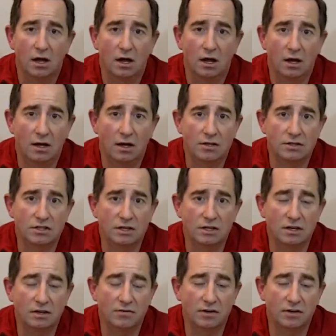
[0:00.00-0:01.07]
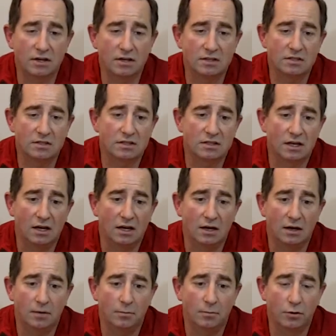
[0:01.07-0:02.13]
uh, significant
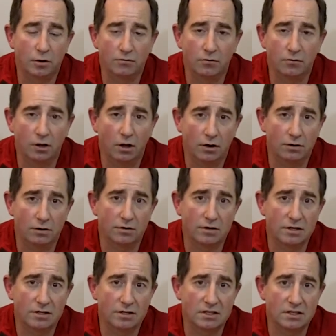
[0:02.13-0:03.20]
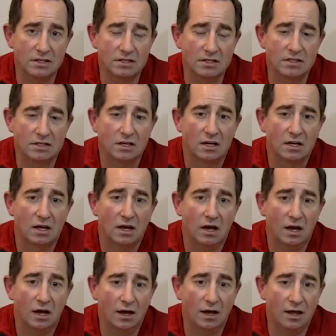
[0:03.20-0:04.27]
uh, peripheral artery disease,
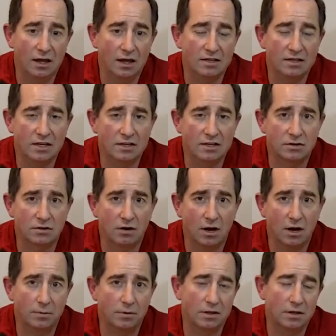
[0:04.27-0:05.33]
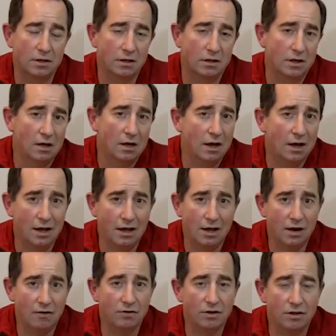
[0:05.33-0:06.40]
uh, and dense neuropathy, uh,
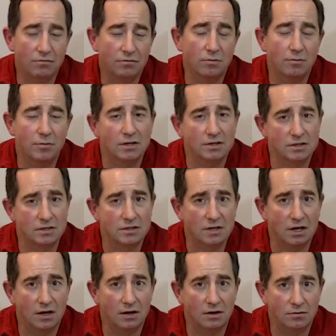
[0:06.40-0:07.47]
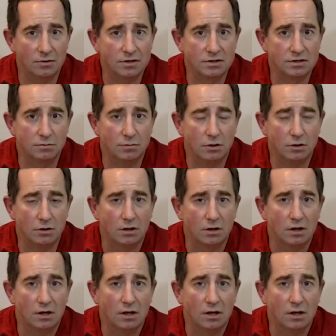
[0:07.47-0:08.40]
every three months is not unreasonable.